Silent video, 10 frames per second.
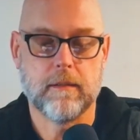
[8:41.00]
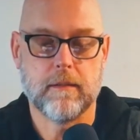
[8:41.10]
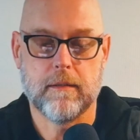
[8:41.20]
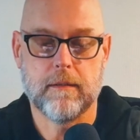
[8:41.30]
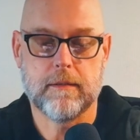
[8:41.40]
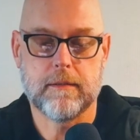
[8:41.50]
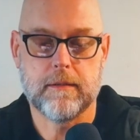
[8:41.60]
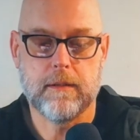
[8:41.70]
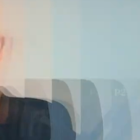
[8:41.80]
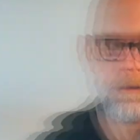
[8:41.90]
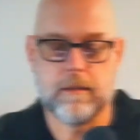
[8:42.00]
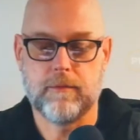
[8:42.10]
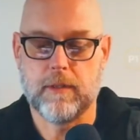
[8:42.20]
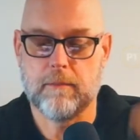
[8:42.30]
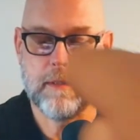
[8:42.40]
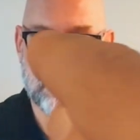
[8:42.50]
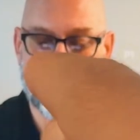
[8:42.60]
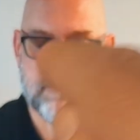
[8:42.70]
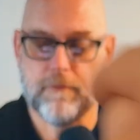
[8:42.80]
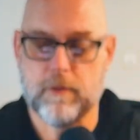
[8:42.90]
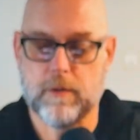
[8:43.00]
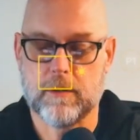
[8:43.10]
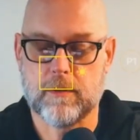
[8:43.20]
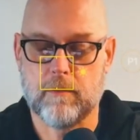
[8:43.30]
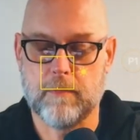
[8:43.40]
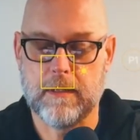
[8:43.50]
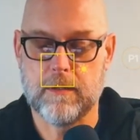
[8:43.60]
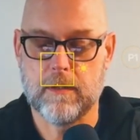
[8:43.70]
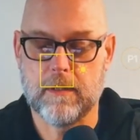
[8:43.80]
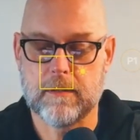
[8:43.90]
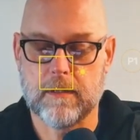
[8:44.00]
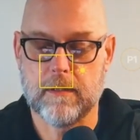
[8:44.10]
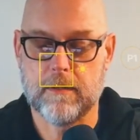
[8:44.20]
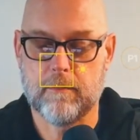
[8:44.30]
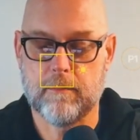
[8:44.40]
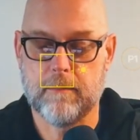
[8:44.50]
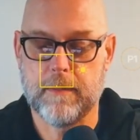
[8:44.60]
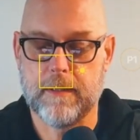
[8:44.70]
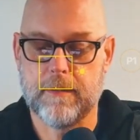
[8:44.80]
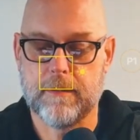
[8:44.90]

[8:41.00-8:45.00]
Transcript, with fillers: let's see, see if we can make that focus on me just a little bit better.